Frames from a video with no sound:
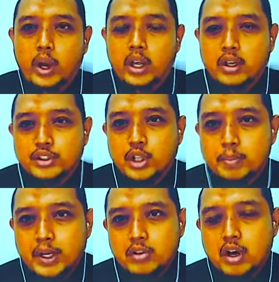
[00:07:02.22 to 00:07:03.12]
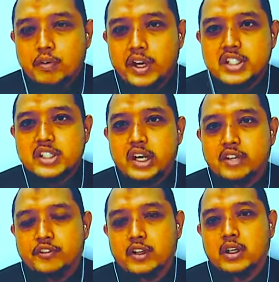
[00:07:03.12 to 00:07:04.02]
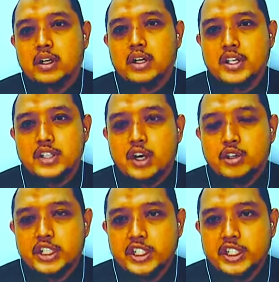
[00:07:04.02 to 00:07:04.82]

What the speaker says: Well, Dompet Dhuafa itself is